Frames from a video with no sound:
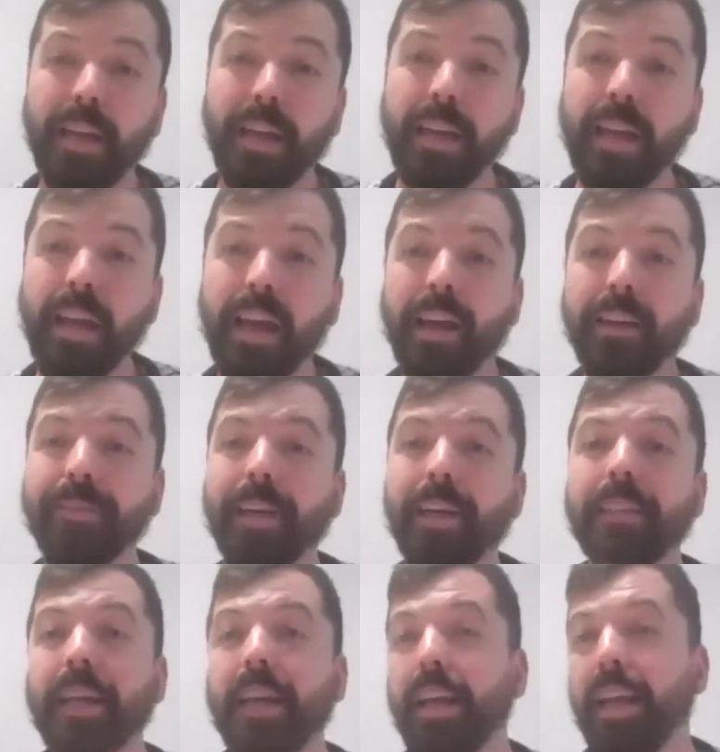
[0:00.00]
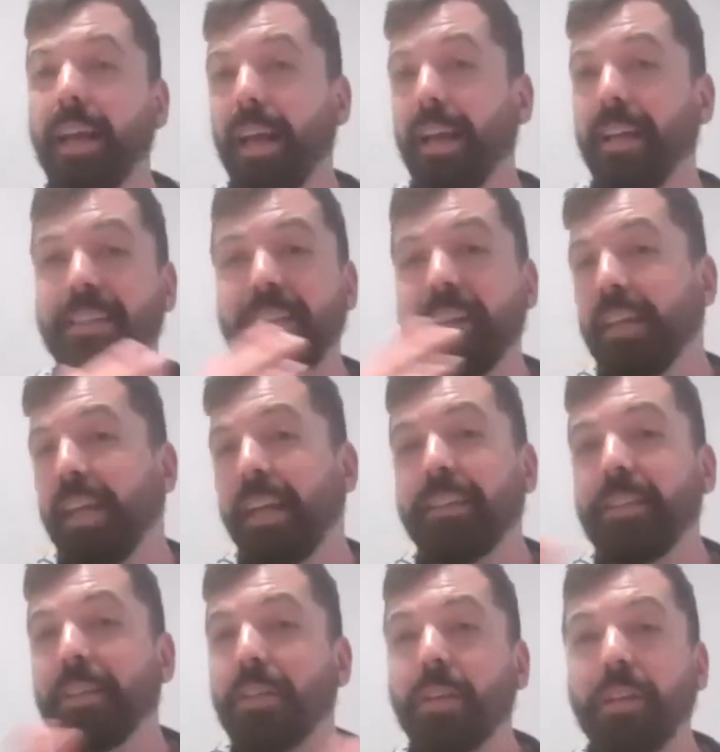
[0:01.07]
I have. And and
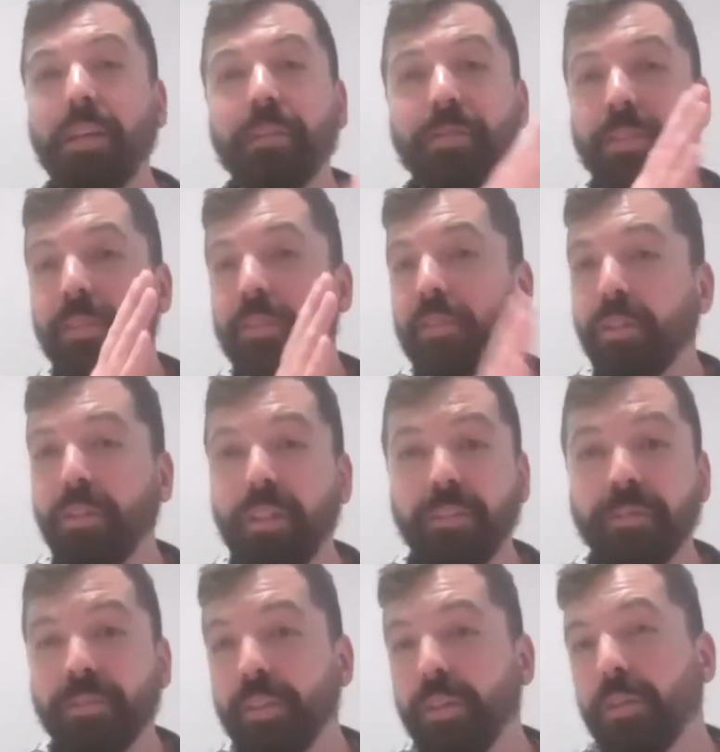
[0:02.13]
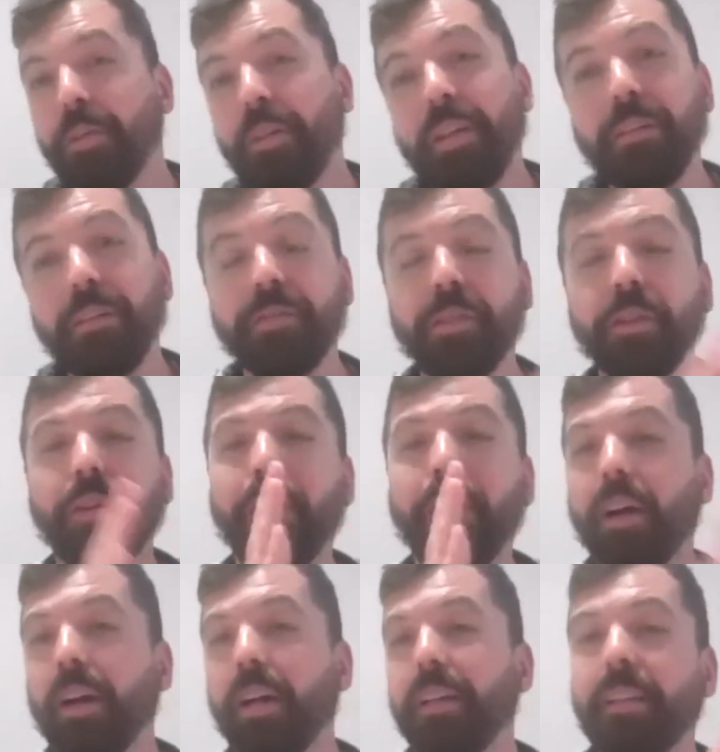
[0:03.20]
and you know if you if you if you
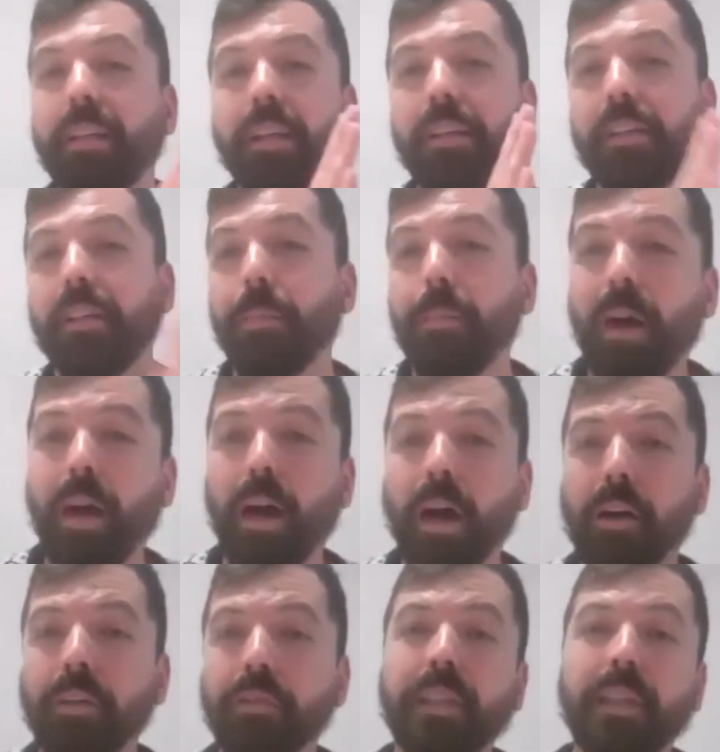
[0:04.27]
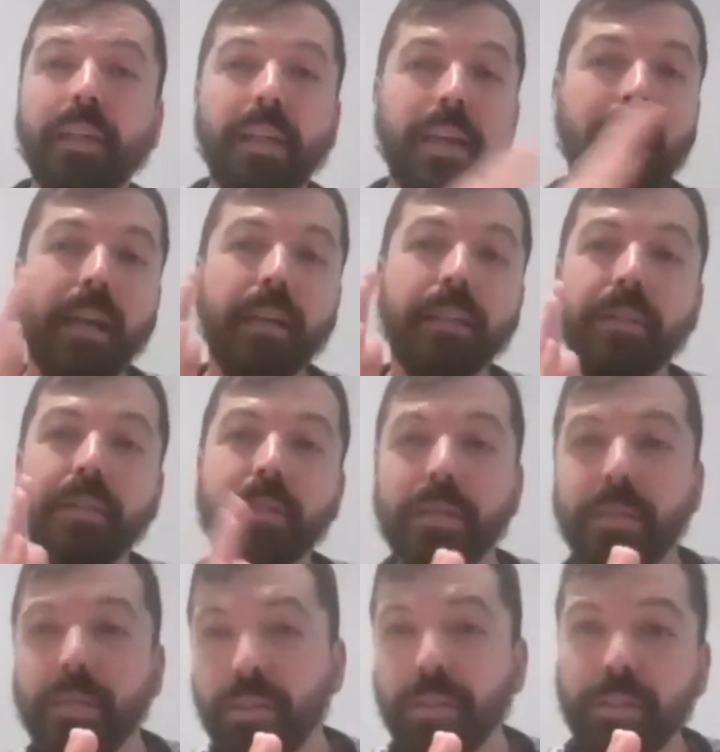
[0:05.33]
earn an amount and you
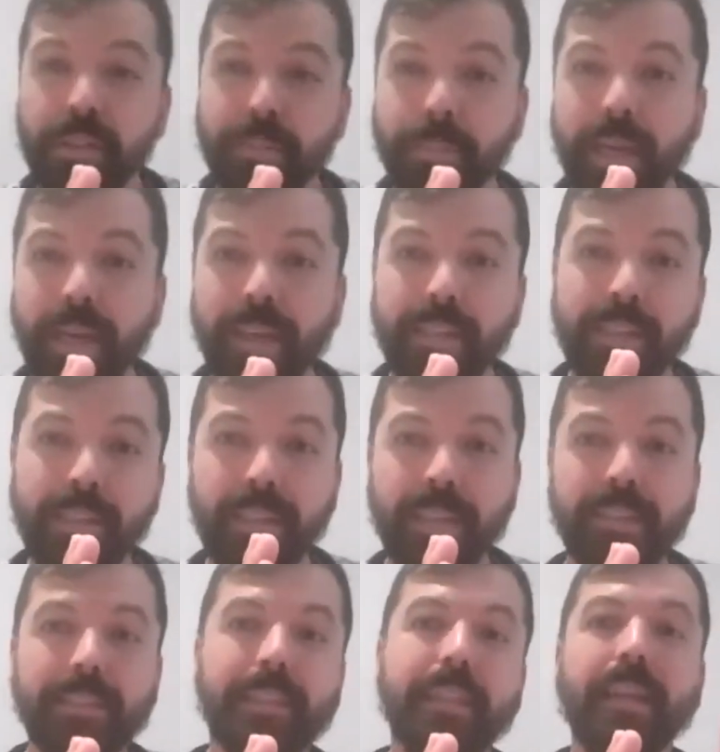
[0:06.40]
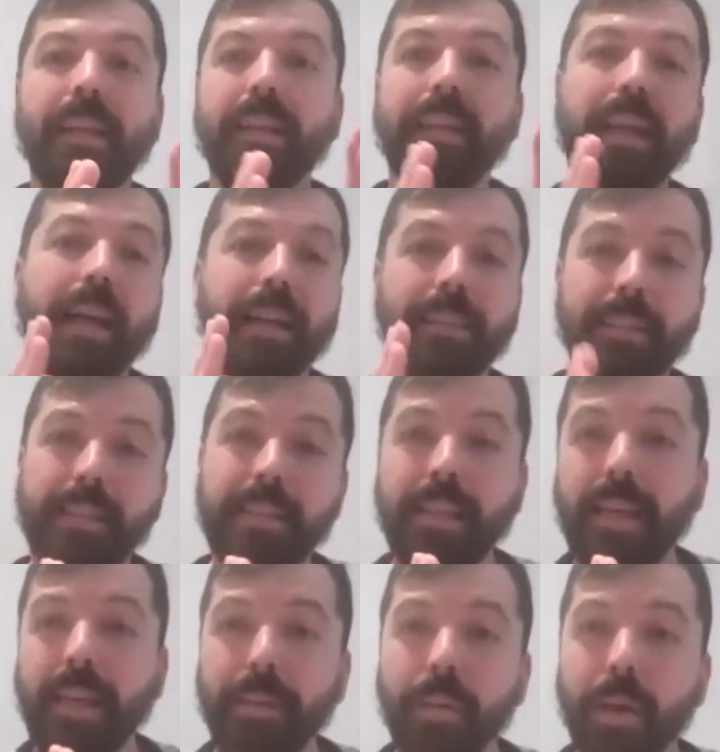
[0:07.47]
you spend it like the
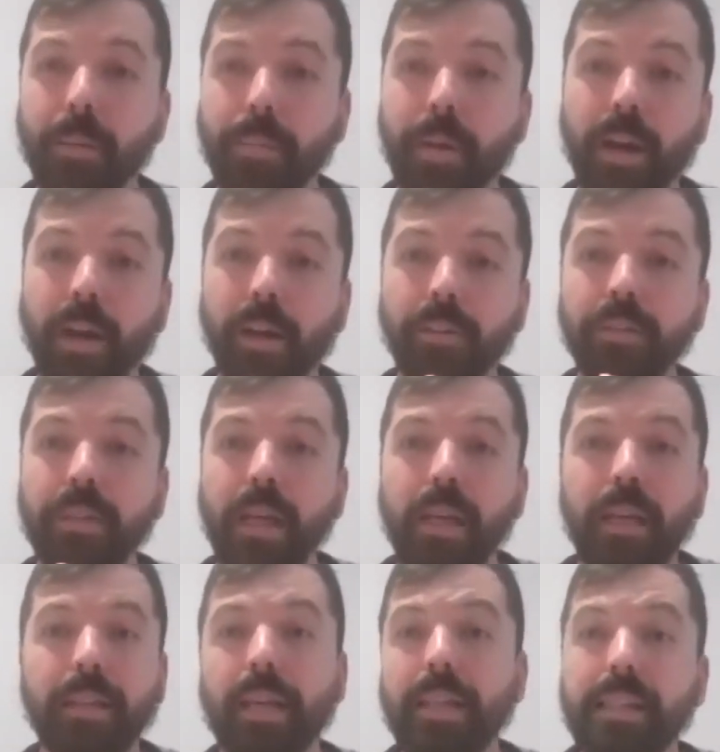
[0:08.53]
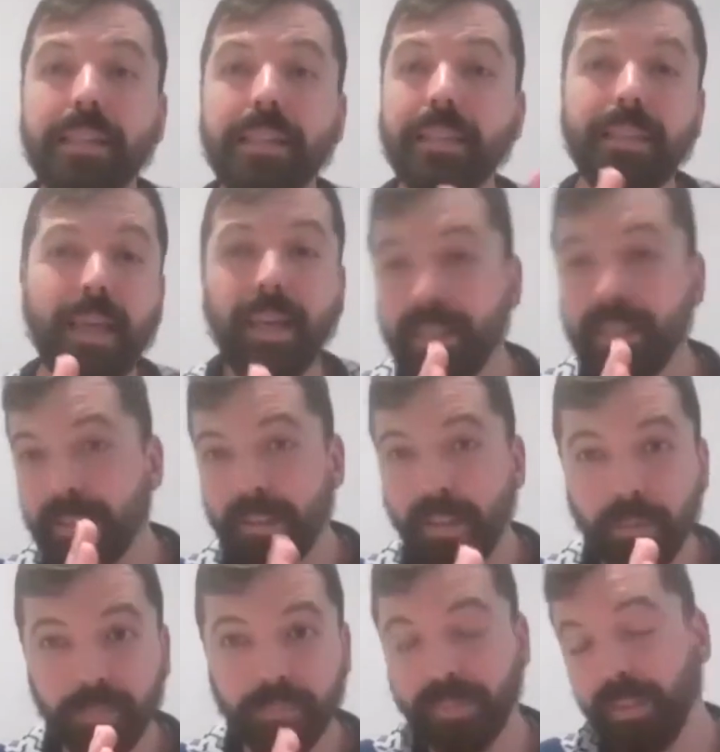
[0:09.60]
same amount that's that's
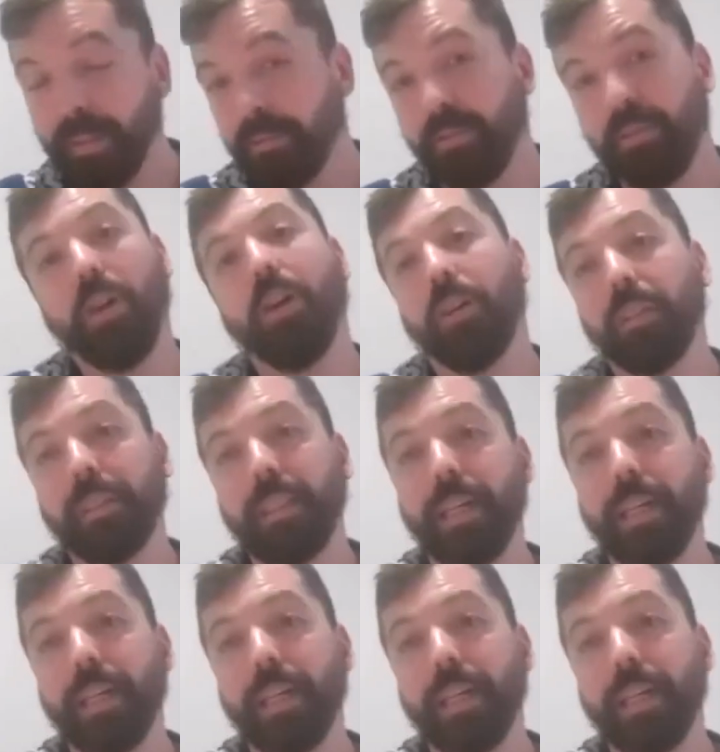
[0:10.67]
something wrong